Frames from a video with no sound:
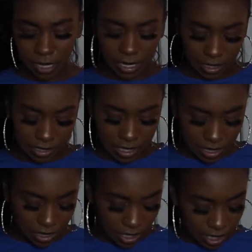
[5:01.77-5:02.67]
Like I
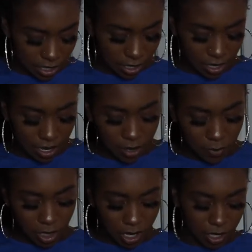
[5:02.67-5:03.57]
said, thick,
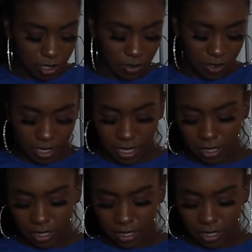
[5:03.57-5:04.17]
but not too thick.